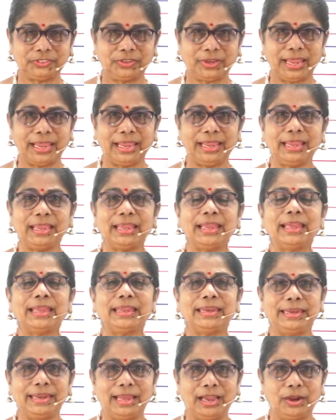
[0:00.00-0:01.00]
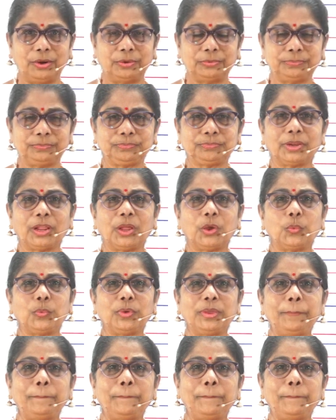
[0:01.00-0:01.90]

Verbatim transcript: Okay? Now, we